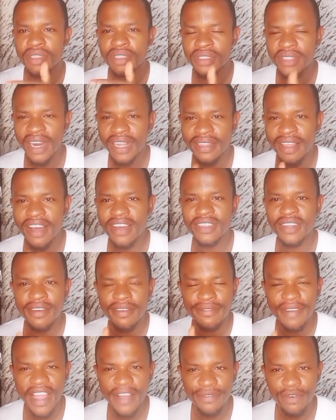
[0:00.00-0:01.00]

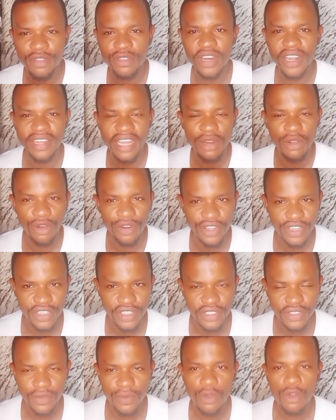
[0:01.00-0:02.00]
3,500
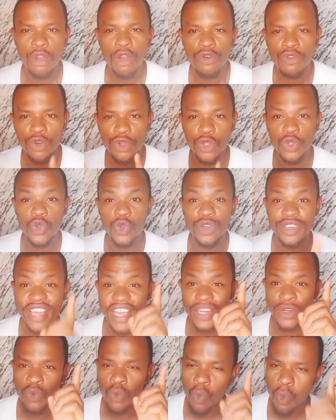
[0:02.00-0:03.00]
calories for you to gain